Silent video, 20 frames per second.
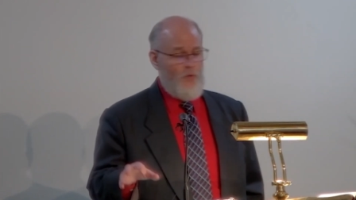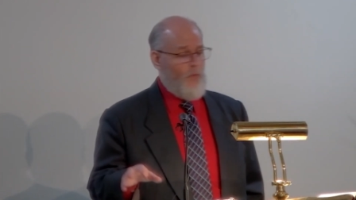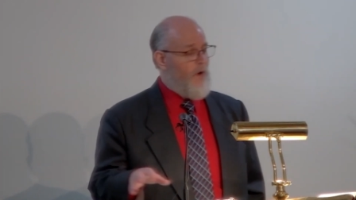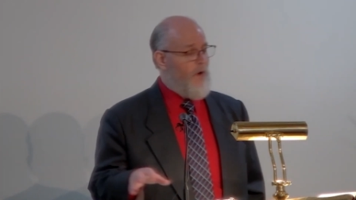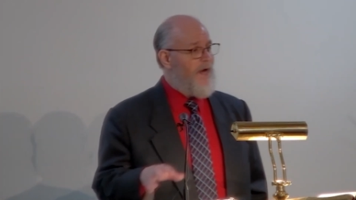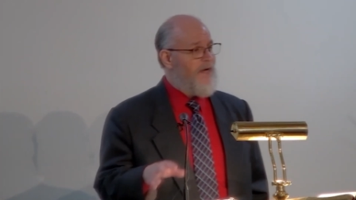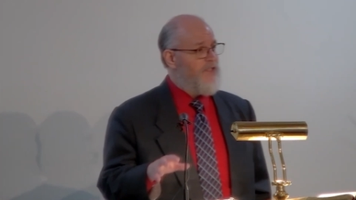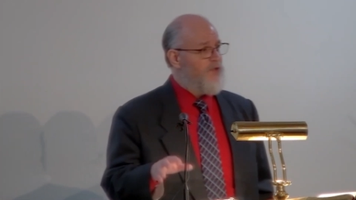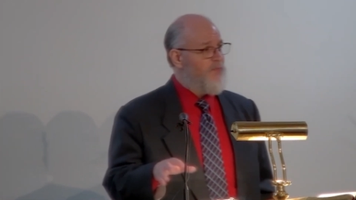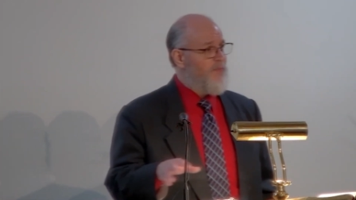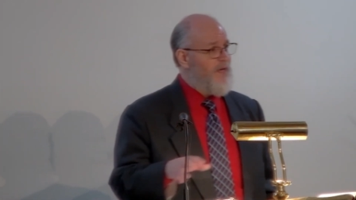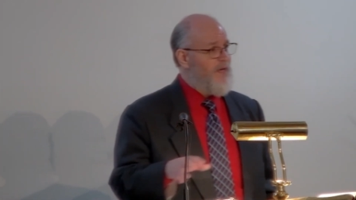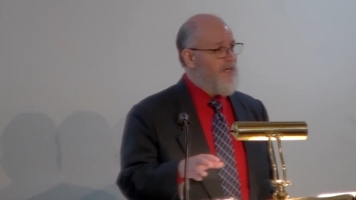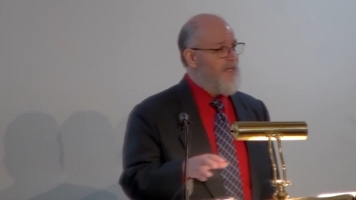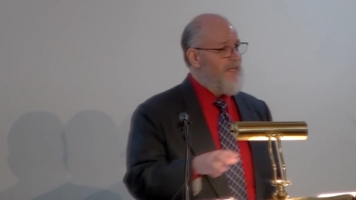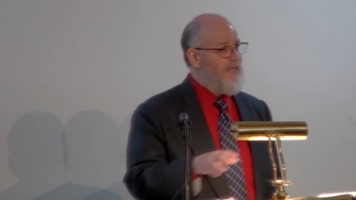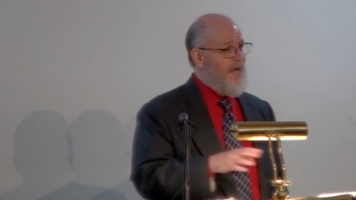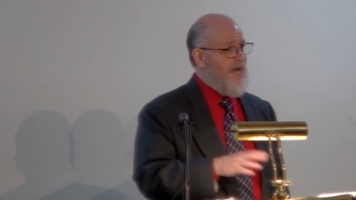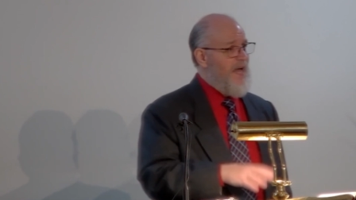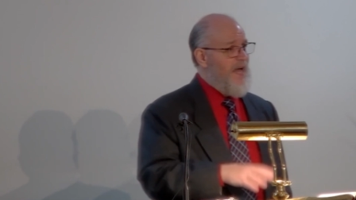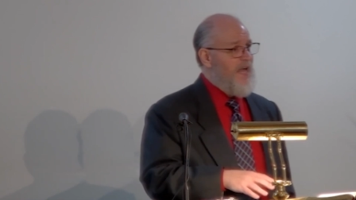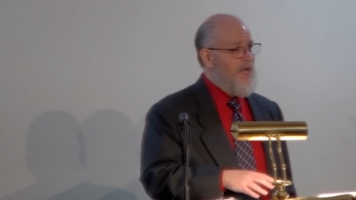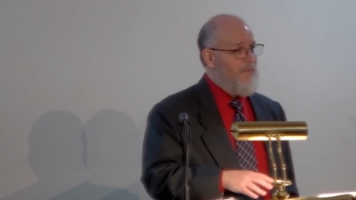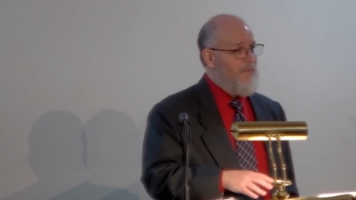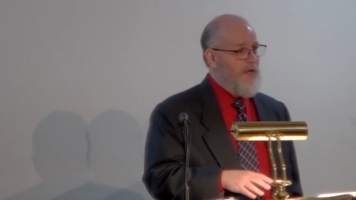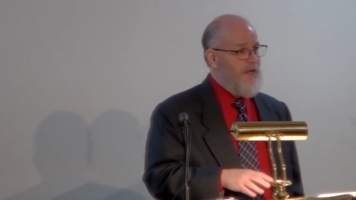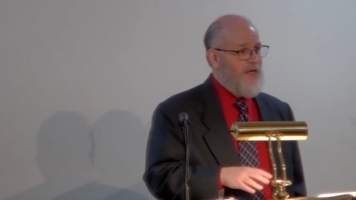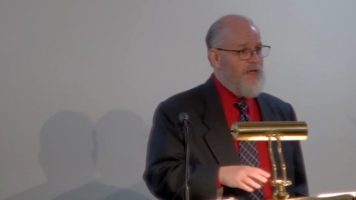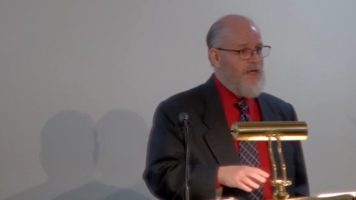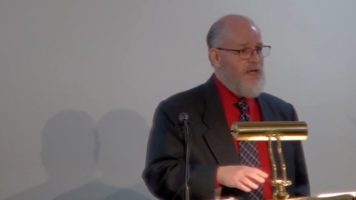The wise men
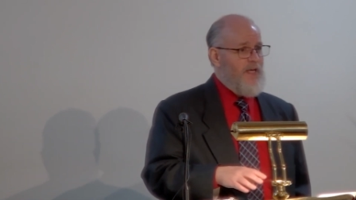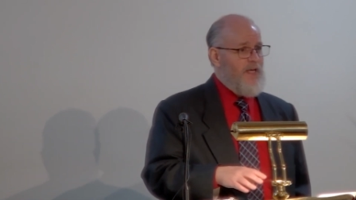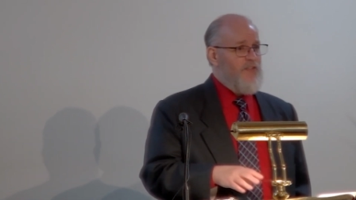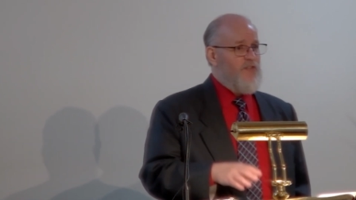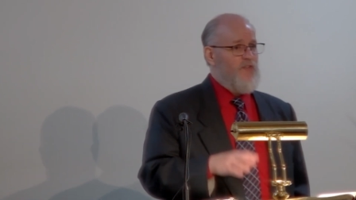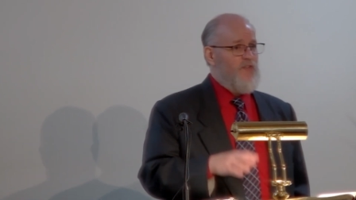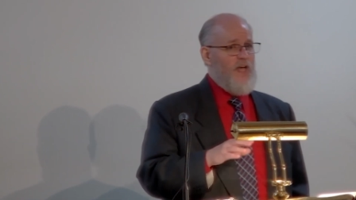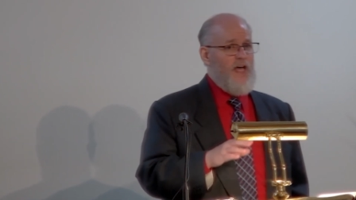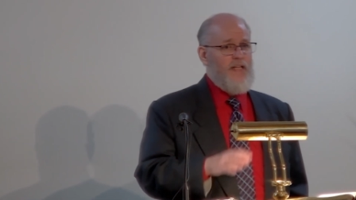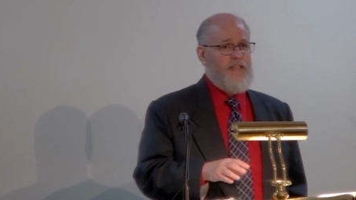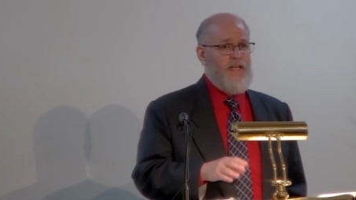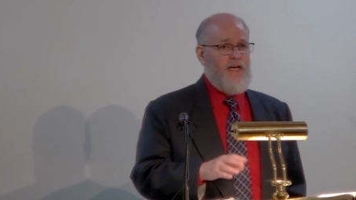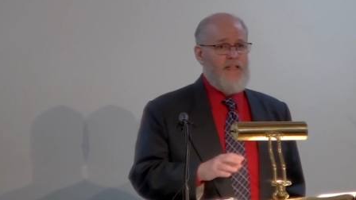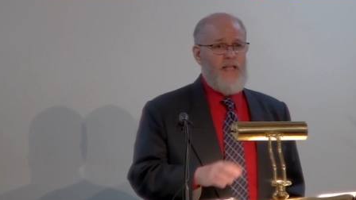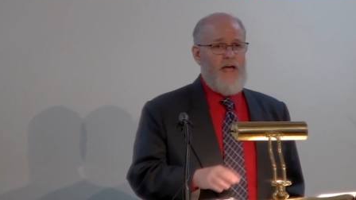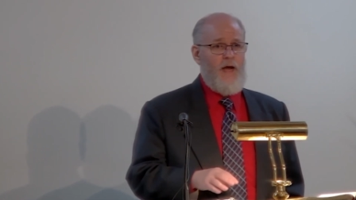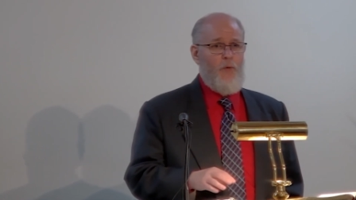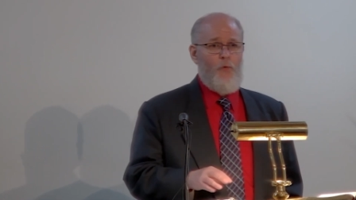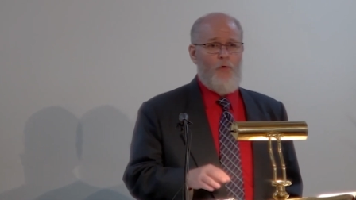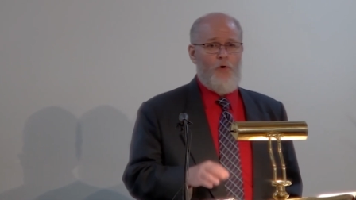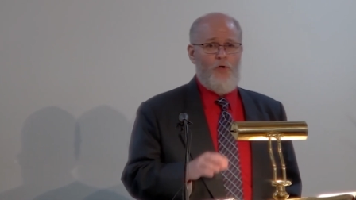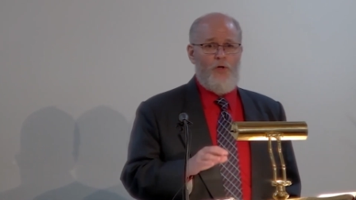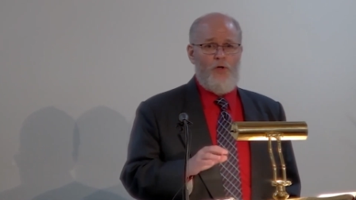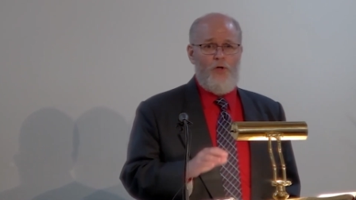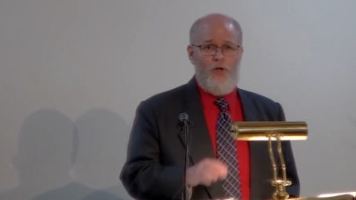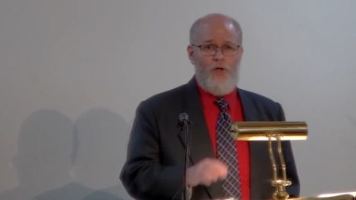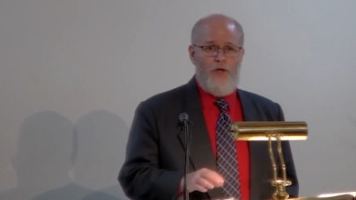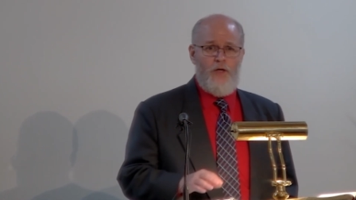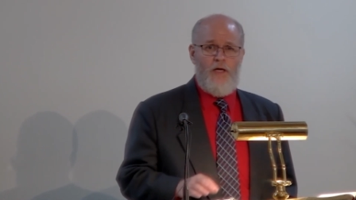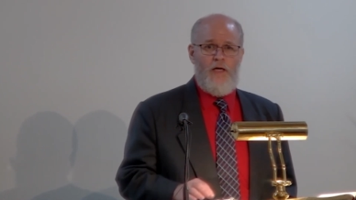came and said that they were
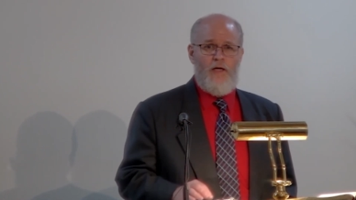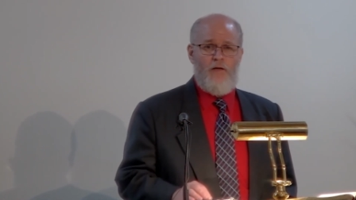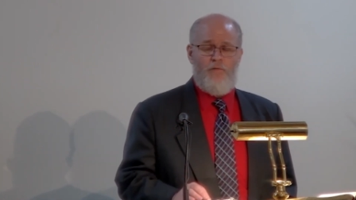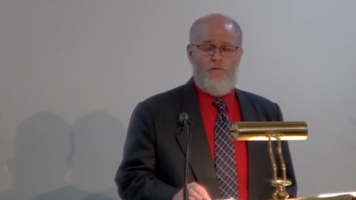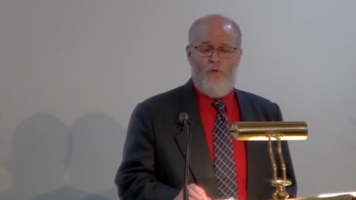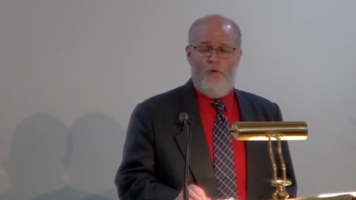looking